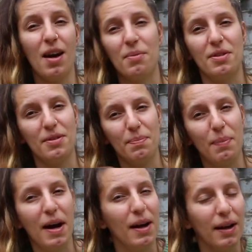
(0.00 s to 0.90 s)
I was just
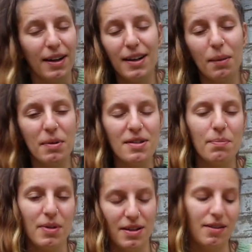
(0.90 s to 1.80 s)
buying little bits
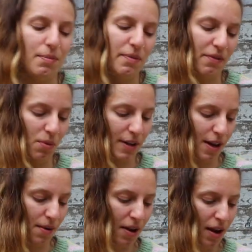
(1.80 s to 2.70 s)
and pieces before we
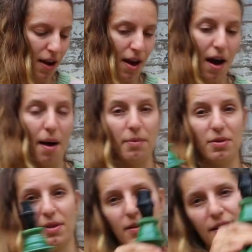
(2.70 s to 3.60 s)
go. Um,
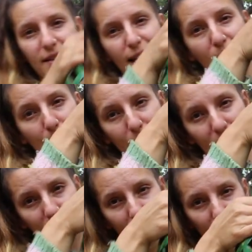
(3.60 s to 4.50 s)
so I got this lamp
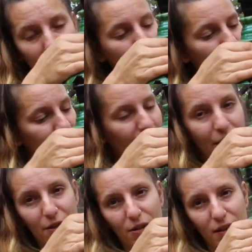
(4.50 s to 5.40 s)
which was
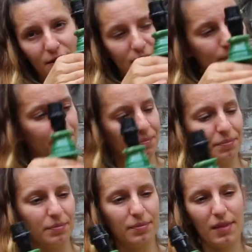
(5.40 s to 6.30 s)
five euros.
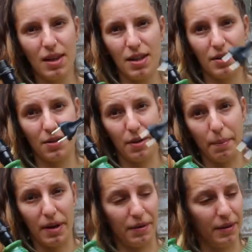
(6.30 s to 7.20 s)
It's got a
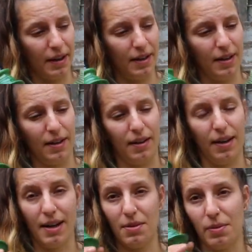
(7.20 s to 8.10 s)
plug on it and a
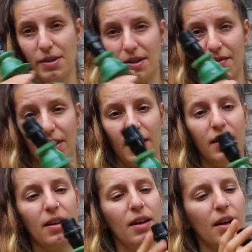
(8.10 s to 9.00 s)
light switch and everything,
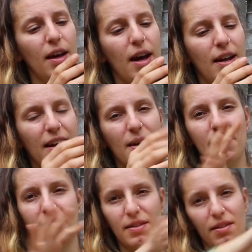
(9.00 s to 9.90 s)
and it came
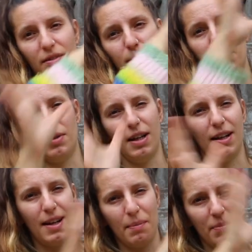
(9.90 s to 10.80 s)
with this horrible
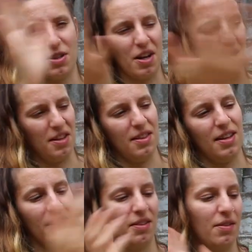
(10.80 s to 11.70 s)
like lampshade
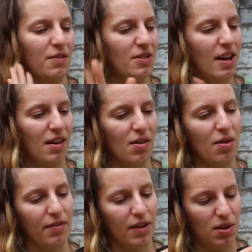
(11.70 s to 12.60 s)
thing, so I've just taken it
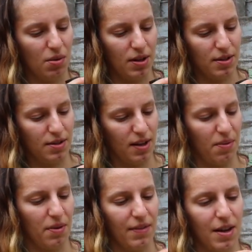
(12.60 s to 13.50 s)
off, and I thought I'd just get one of